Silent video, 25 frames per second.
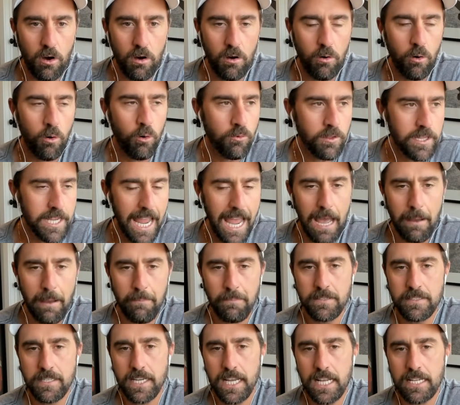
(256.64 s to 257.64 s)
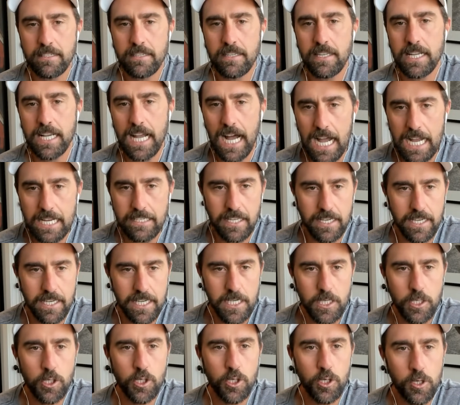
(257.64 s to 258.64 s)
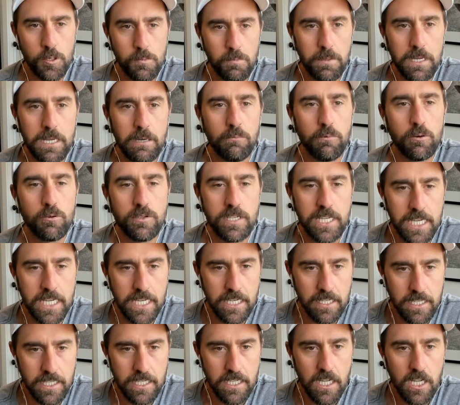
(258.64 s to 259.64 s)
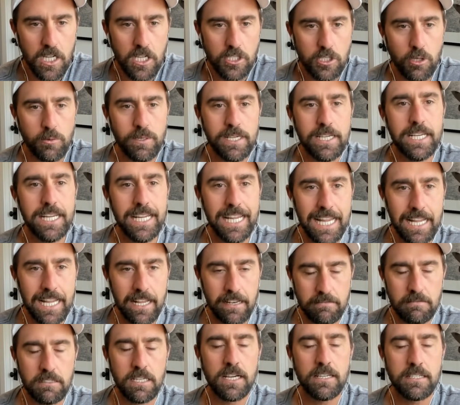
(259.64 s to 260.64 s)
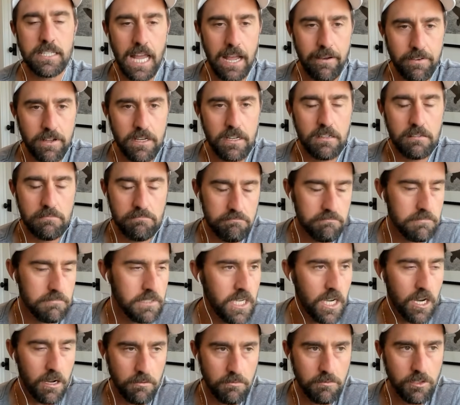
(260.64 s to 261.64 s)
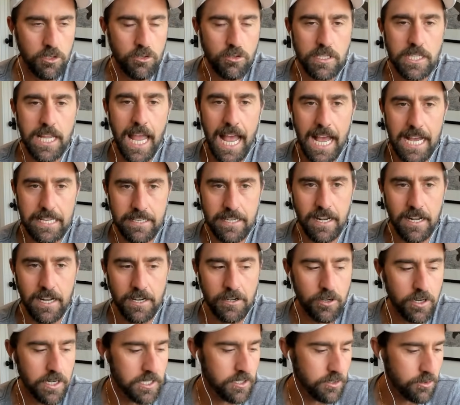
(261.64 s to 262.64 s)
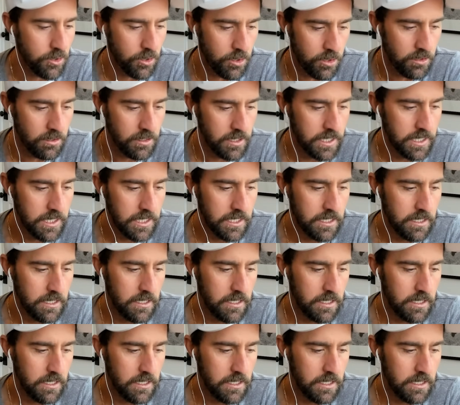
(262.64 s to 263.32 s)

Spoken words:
only happens against the guys that he should beat routinely. So he does have it, usually has it under control.